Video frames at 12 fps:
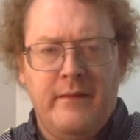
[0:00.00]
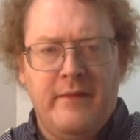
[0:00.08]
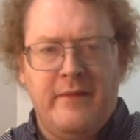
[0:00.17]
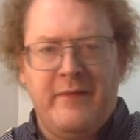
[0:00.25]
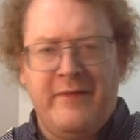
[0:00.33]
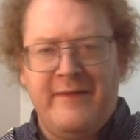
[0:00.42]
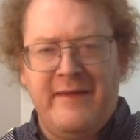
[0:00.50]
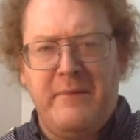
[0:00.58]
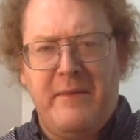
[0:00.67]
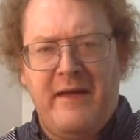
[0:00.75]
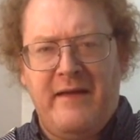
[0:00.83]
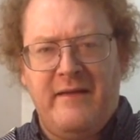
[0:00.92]
The thing
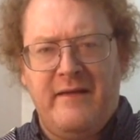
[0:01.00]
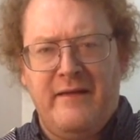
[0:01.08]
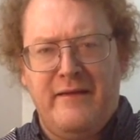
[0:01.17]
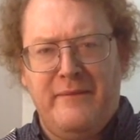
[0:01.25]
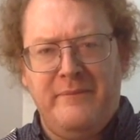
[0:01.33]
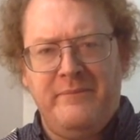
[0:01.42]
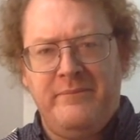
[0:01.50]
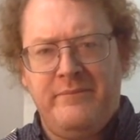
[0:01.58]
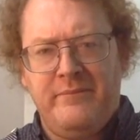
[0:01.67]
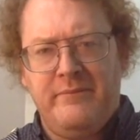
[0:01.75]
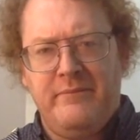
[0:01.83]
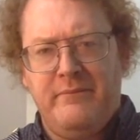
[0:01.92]
about
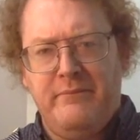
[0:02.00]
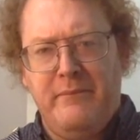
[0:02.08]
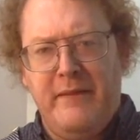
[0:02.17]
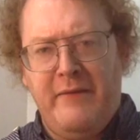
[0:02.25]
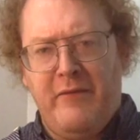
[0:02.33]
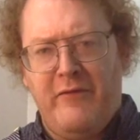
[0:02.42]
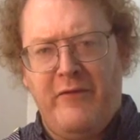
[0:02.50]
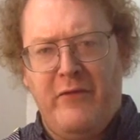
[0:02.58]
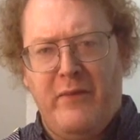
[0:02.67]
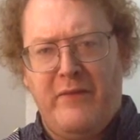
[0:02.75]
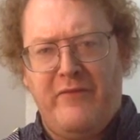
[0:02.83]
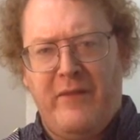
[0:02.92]
me
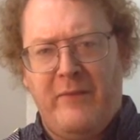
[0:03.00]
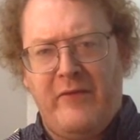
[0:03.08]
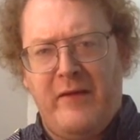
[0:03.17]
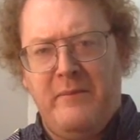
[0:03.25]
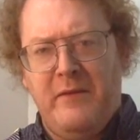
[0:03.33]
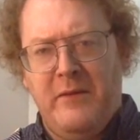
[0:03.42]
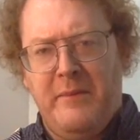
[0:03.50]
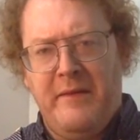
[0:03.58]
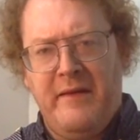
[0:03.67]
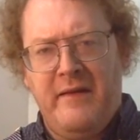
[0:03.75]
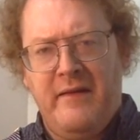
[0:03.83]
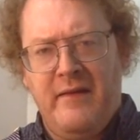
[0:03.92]
reviewing films on
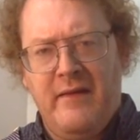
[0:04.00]
Mubi